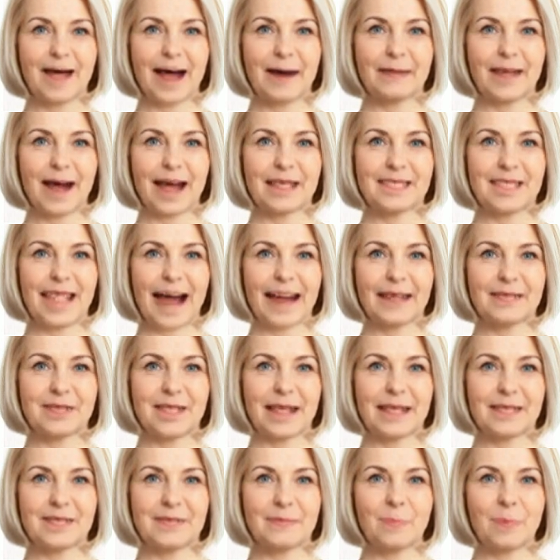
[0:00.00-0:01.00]
Unlike
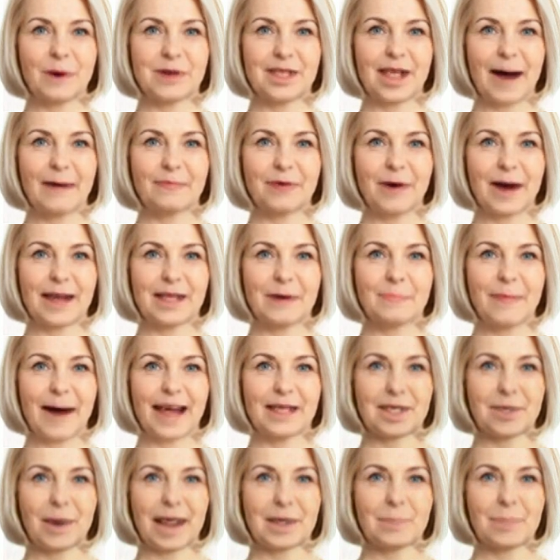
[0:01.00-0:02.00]
taxis, which offer
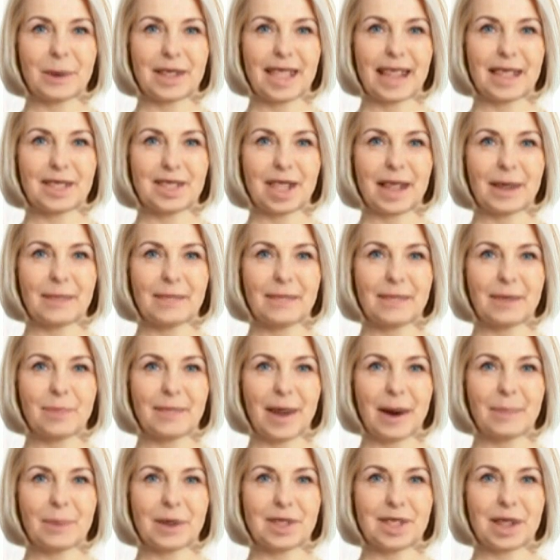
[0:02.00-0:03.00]
on-demand transportation,
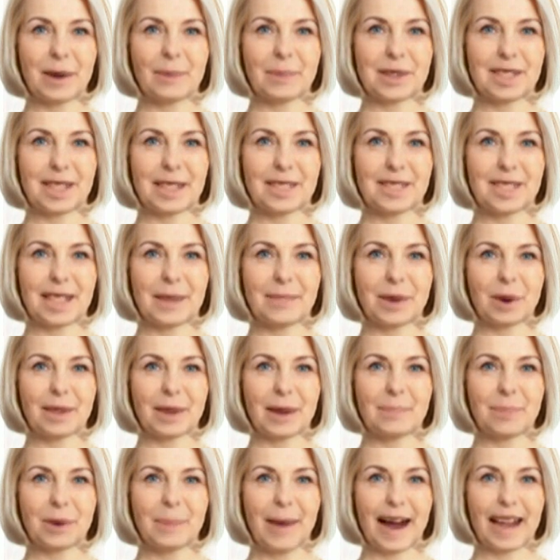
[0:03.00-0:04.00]
limo services
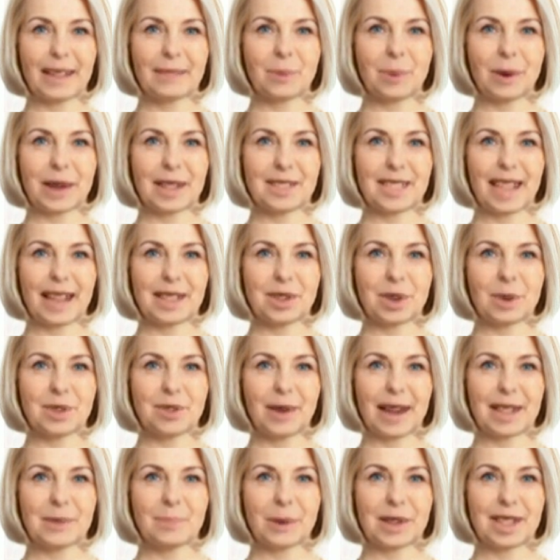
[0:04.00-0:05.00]
typically provide
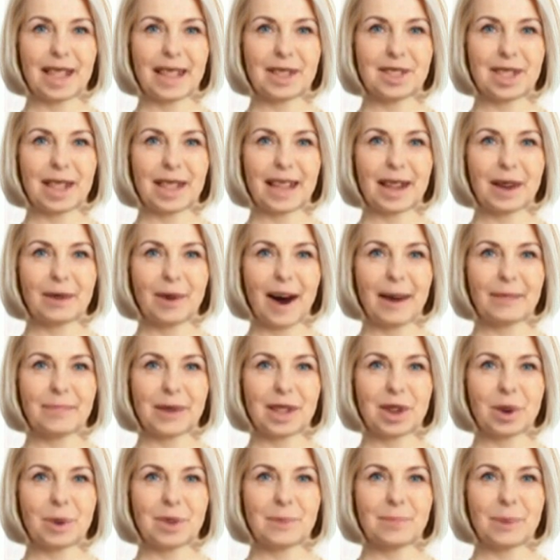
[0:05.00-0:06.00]
pre-scheduled transportation and are
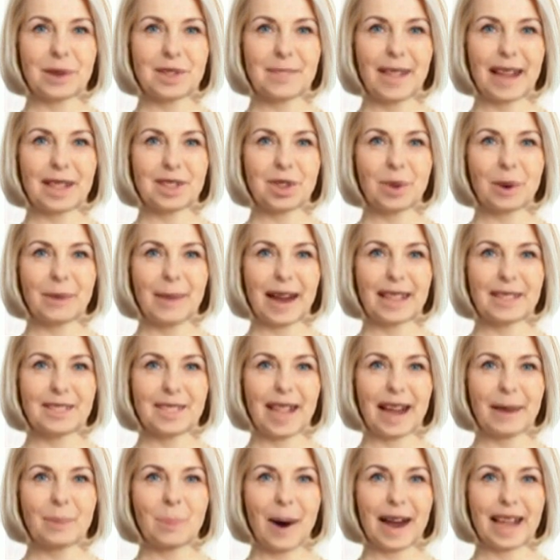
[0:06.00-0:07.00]
often used for special
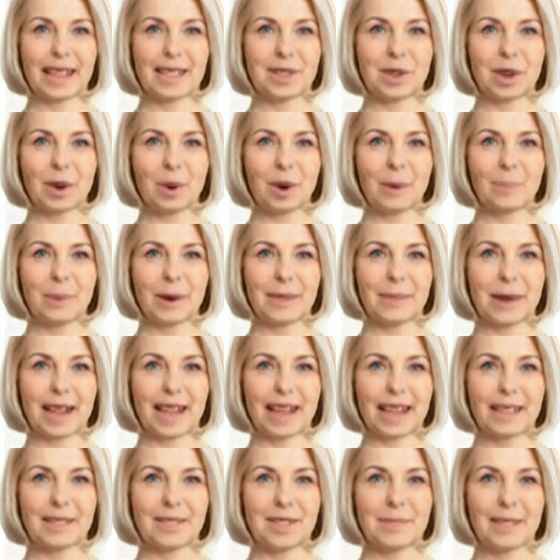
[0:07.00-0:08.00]
events like weddings or corporate
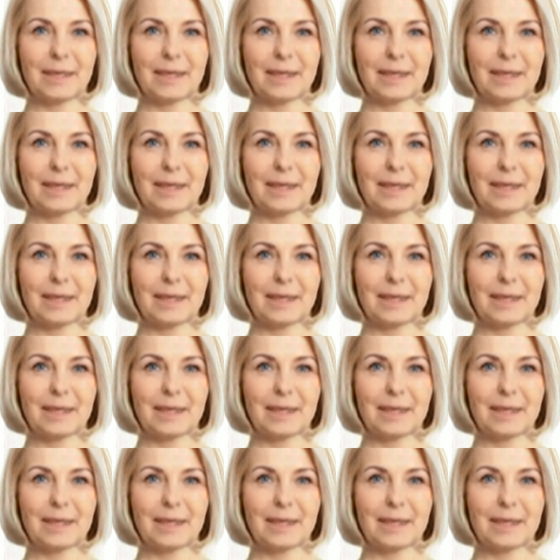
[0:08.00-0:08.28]
meetings.